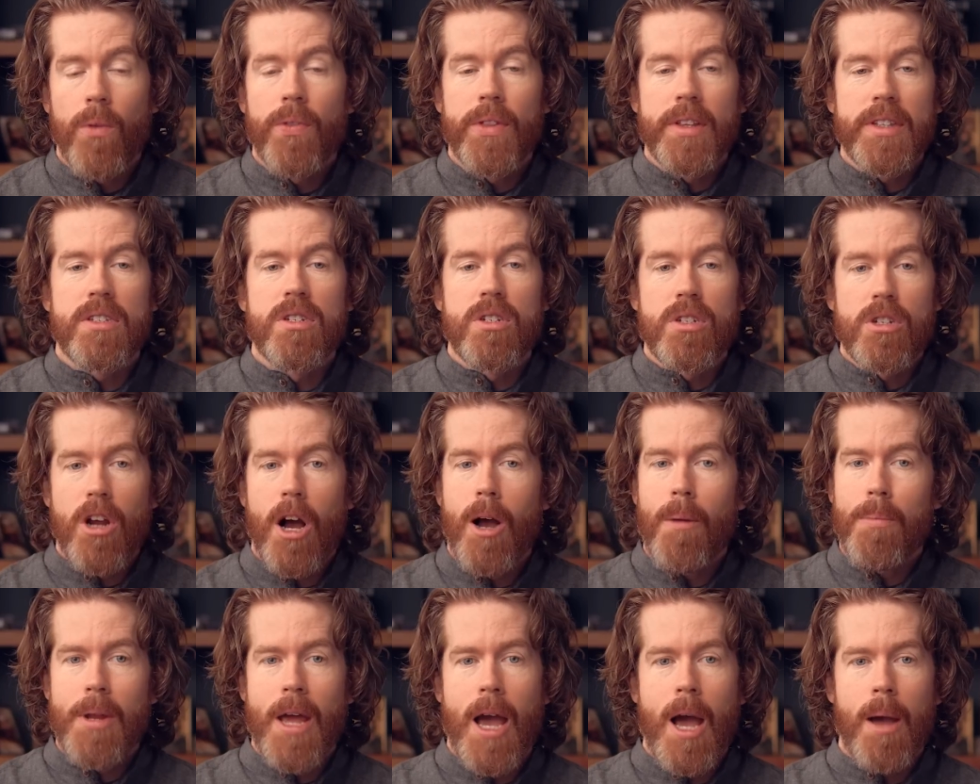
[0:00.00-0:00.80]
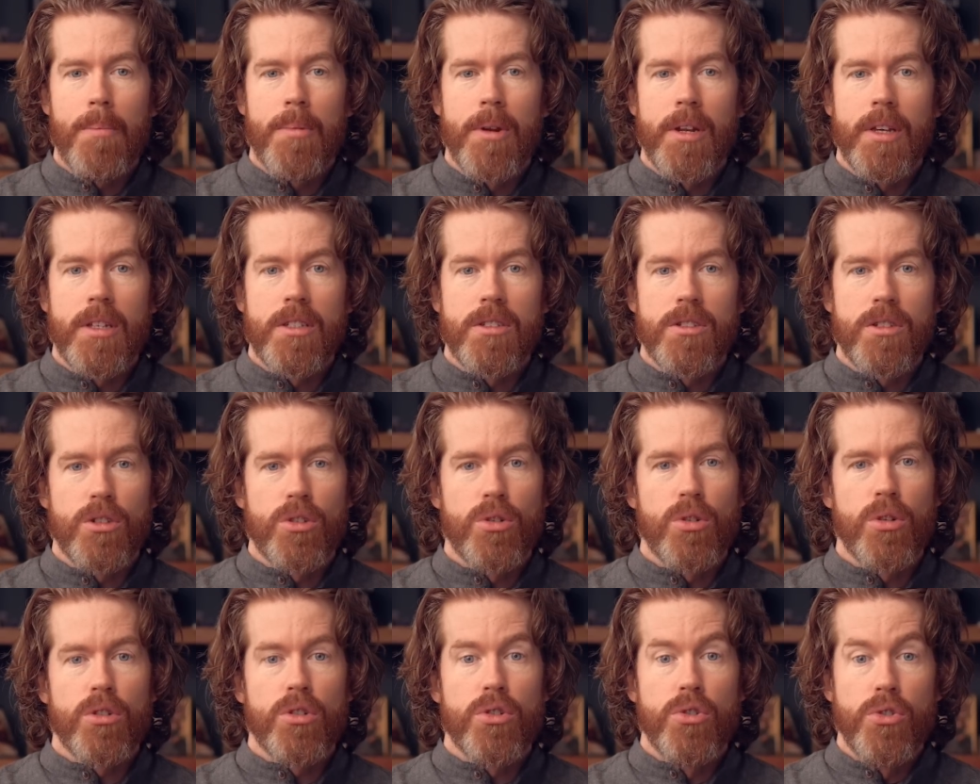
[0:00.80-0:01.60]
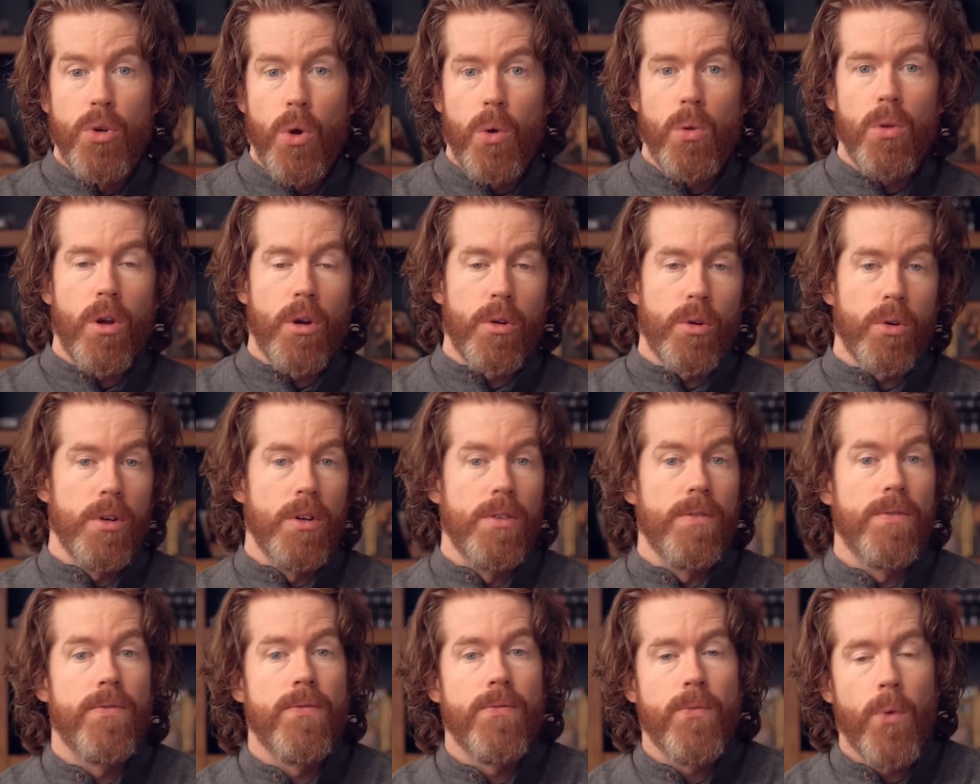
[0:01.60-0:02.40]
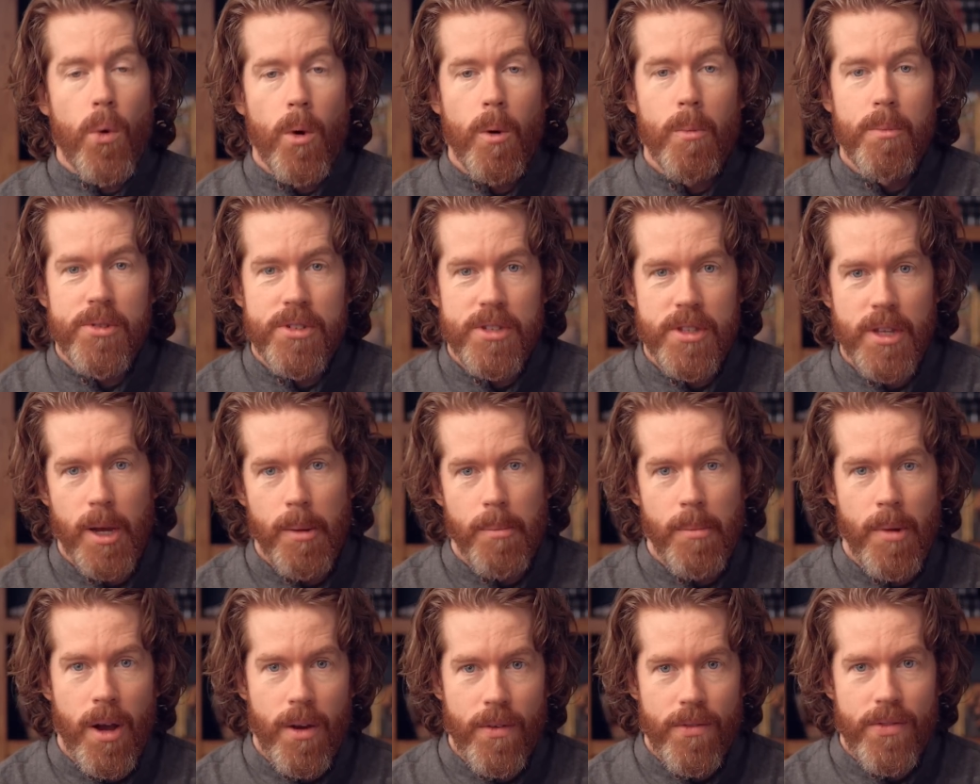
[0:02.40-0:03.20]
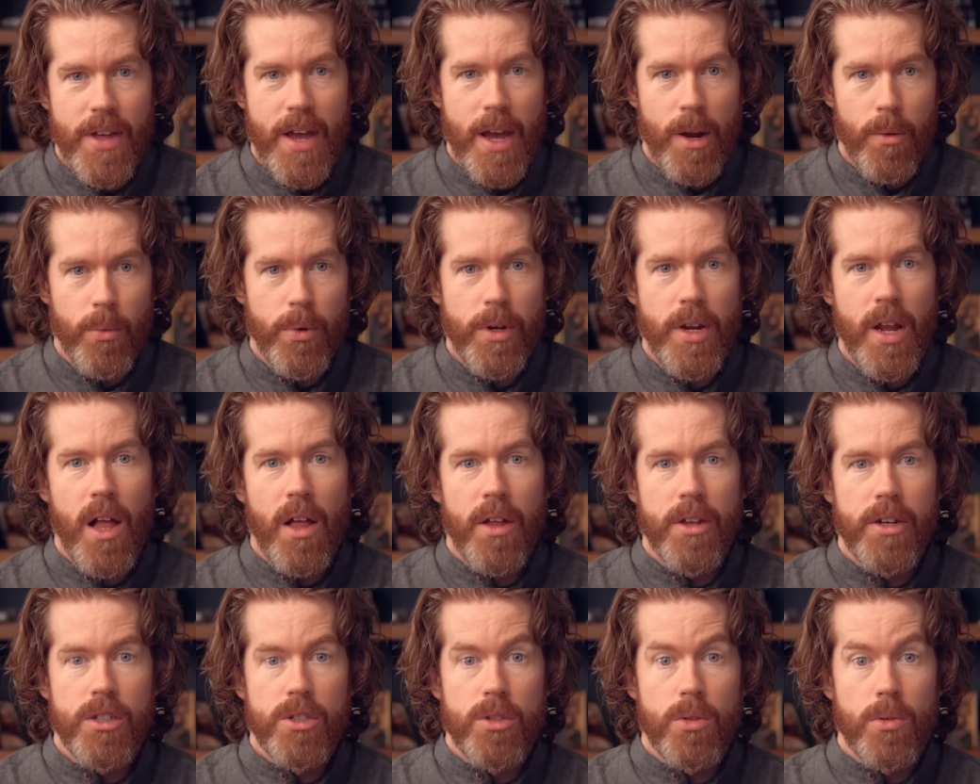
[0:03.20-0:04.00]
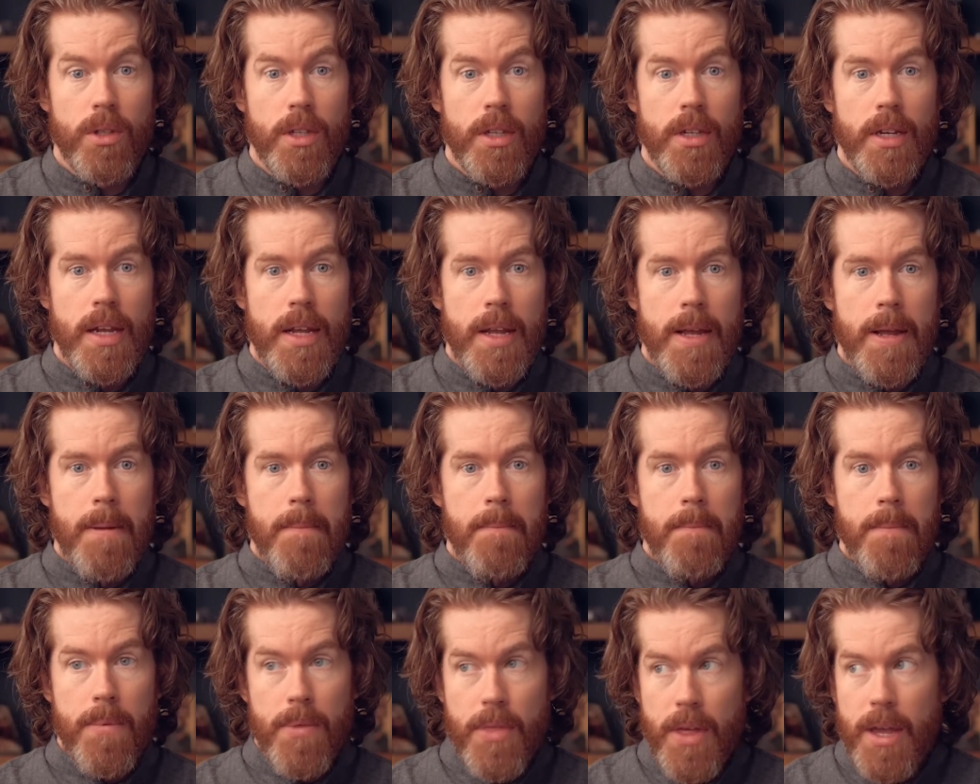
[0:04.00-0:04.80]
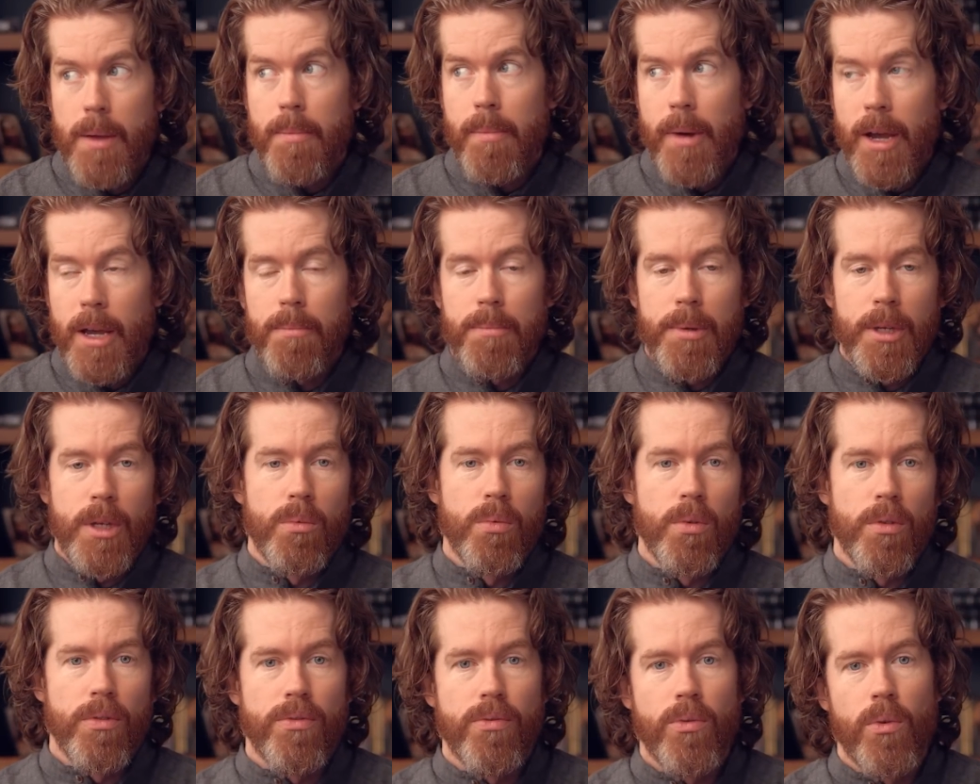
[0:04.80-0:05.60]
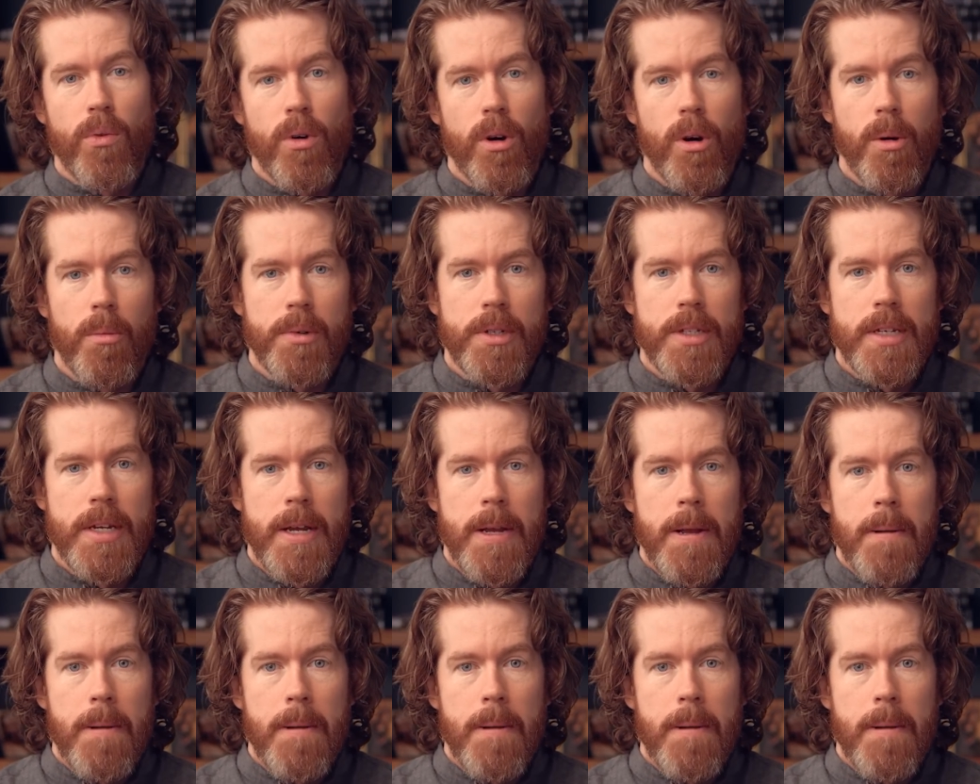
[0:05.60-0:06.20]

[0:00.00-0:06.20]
that stopped happening is the church no longer informs them of that reality so that they might be reformed.